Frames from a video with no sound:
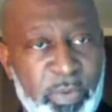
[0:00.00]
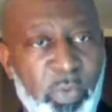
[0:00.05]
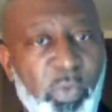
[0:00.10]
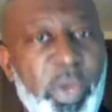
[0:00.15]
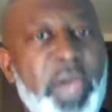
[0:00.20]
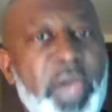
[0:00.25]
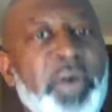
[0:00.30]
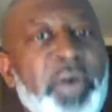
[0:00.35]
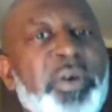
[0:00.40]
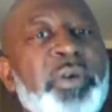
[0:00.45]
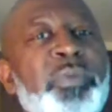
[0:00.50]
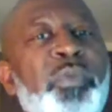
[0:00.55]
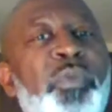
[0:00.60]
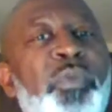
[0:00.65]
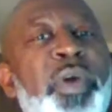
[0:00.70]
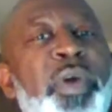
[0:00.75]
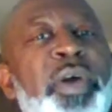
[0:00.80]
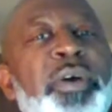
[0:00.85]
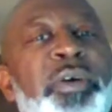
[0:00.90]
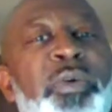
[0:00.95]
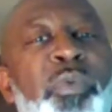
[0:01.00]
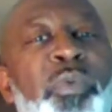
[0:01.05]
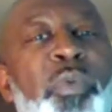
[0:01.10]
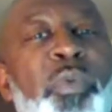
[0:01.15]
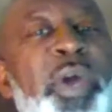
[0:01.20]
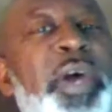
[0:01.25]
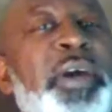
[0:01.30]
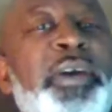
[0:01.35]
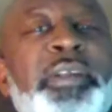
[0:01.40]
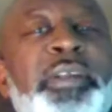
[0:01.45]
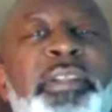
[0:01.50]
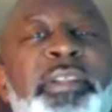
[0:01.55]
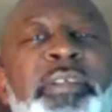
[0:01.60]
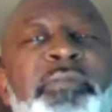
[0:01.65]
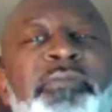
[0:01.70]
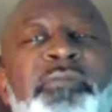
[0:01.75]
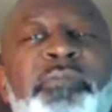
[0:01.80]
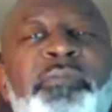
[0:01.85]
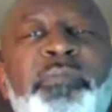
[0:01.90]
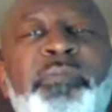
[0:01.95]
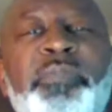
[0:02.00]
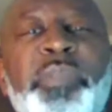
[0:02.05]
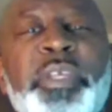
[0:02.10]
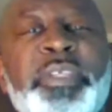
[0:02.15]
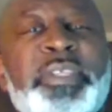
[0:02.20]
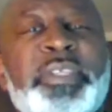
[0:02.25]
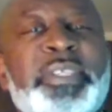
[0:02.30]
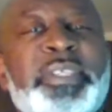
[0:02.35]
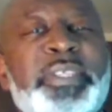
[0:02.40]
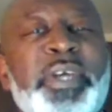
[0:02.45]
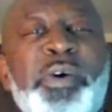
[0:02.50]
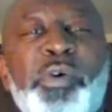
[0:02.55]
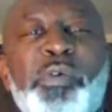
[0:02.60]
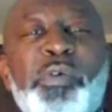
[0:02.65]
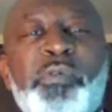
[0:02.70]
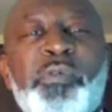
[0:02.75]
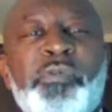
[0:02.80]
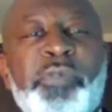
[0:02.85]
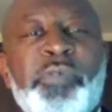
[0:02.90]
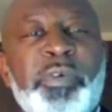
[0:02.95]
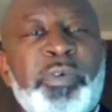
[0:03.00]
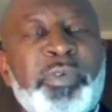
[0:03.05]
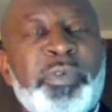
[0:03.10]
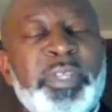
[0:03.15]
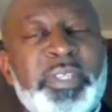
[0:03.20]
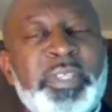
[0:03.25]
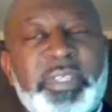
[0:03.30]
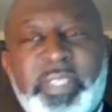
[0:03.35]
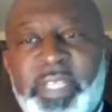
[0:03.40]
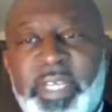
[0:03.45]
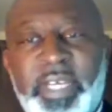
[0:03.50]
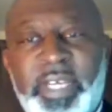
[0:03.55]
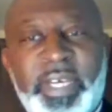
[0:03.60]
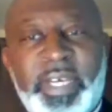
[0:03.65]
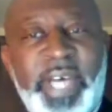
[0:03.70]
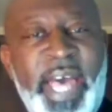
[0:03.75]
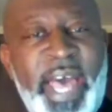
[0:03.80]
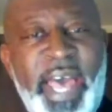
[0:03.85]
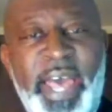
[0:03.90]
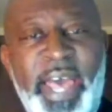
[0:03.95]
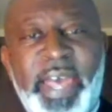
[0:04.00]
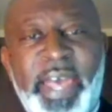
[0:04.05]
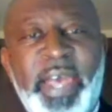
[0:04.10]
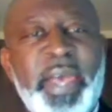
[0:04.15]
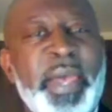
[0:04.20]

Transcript: Welcome, welcome, welcome. The the soul food is still hot.